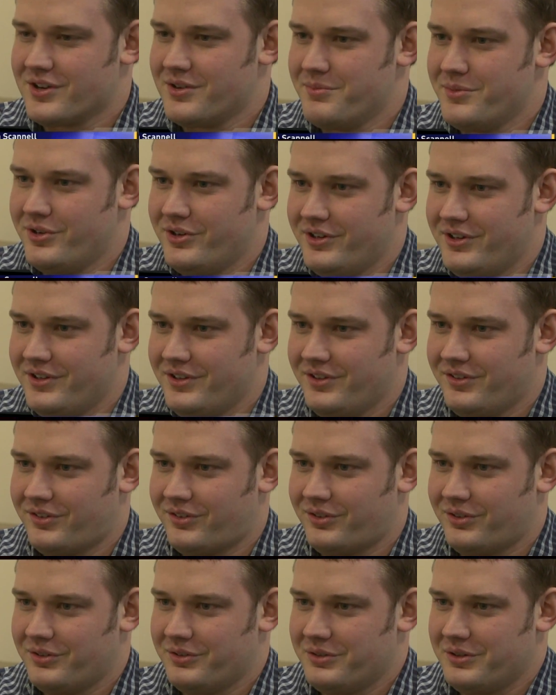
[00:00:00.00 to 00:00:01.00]

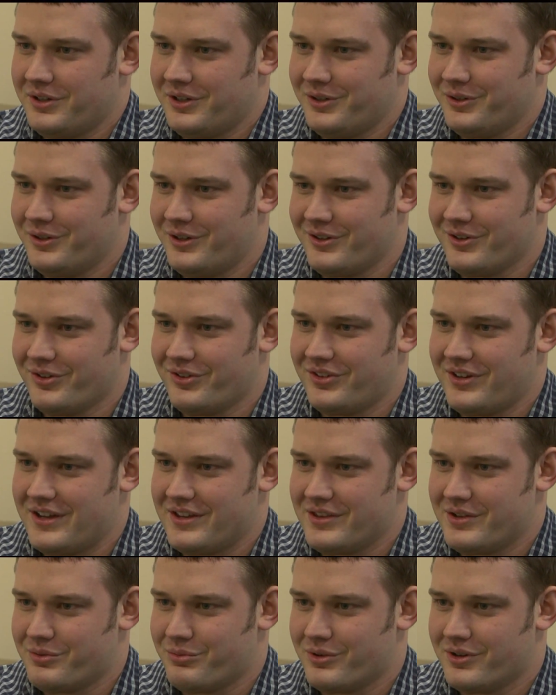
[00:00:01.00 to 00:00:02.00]
communities uh,
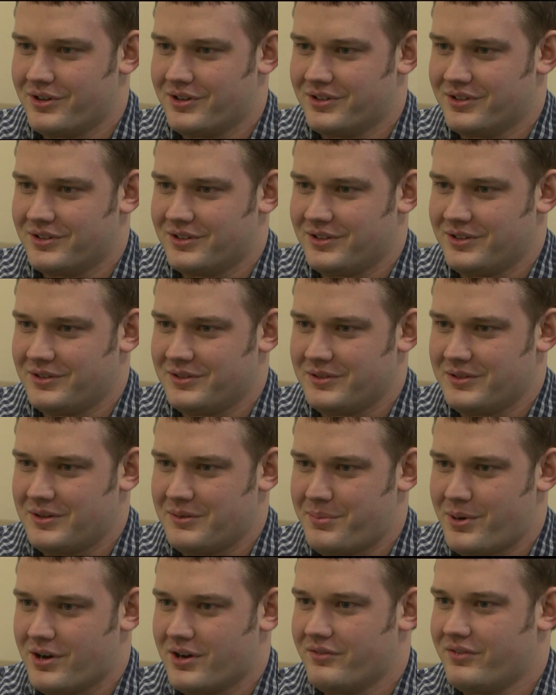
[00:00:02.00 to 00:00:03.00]
understand that we're
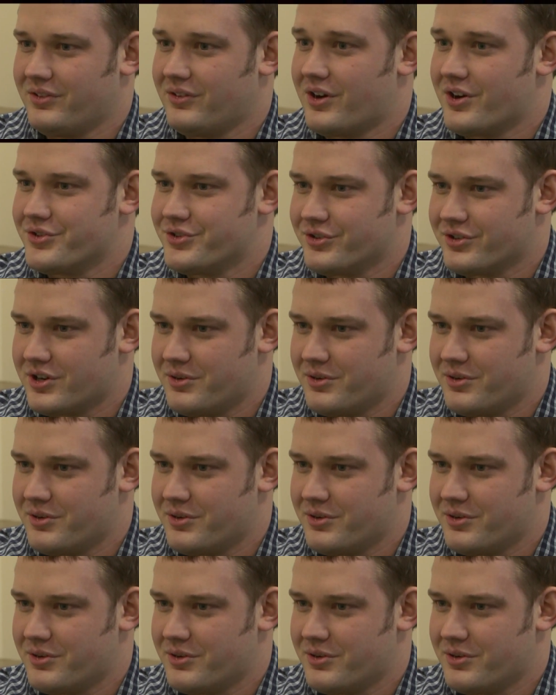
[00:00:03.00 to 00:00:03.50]
a part of a larger